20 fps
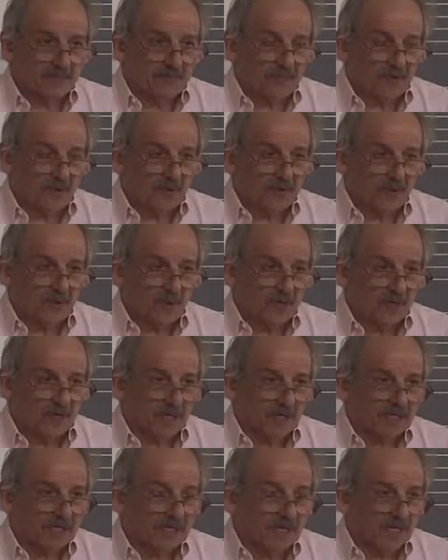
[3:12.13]
first
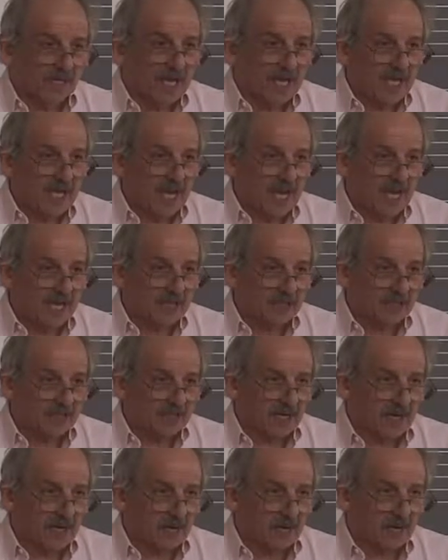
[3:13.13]
working as a lay
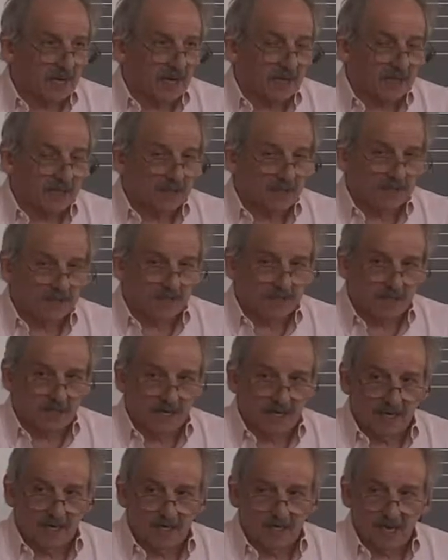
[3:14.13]
psychoanalyst
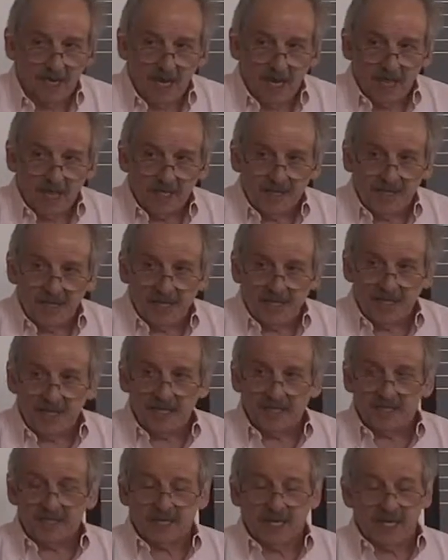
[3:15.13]
and then
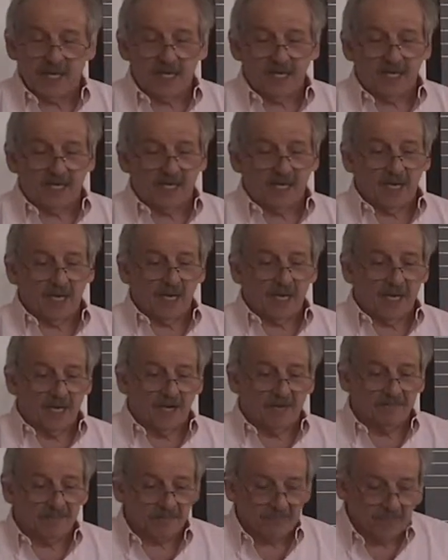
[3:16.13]
as a
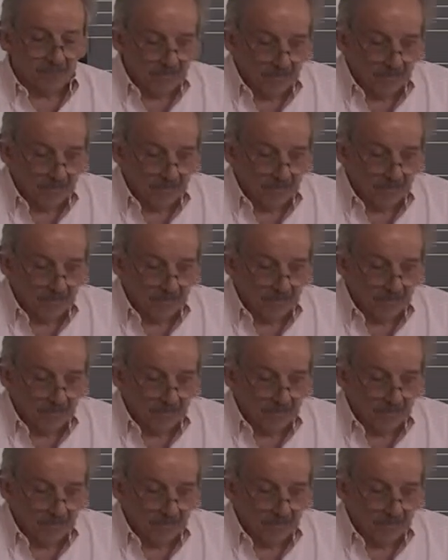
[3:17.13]
um,